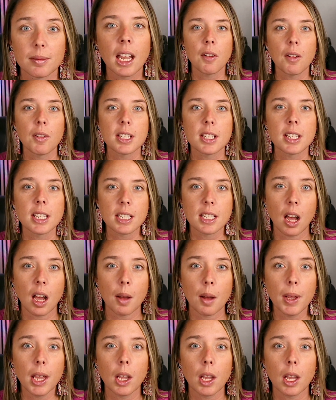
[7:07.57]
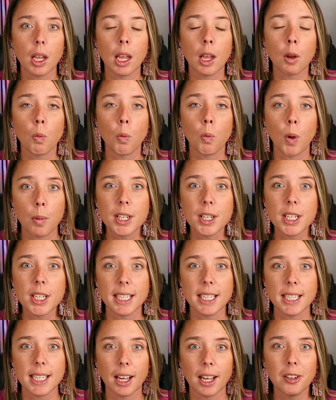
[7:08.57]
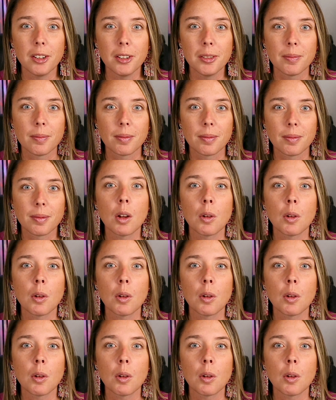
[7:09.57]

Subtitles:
It covers this topic in way more detail,